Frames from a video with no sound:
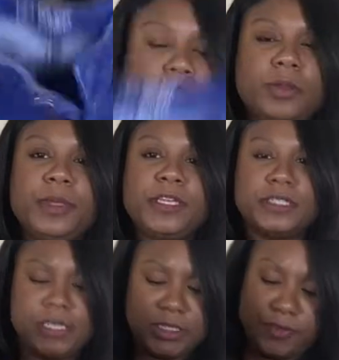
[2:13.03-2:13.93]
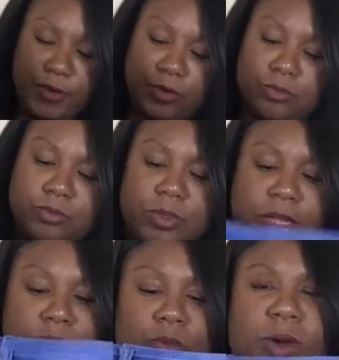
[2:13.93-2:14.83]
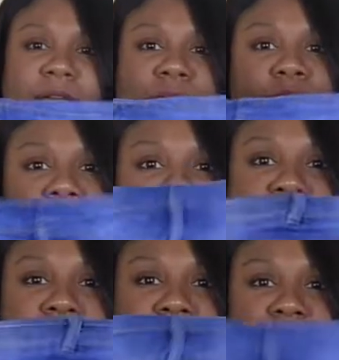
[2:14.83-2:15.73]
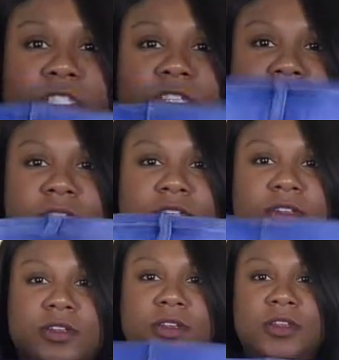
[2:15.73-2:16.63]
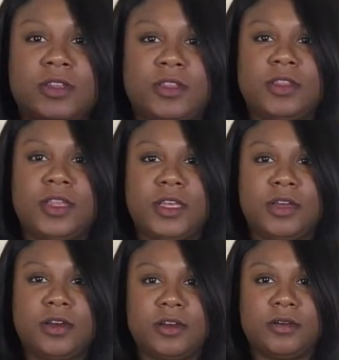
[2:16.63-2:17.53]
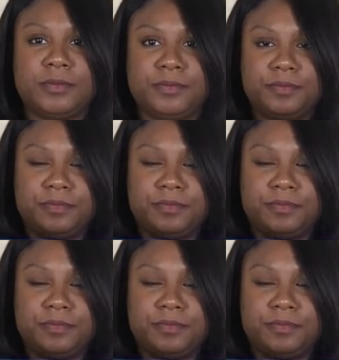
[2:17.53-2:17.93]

Only because these felt like way more stretchier than um,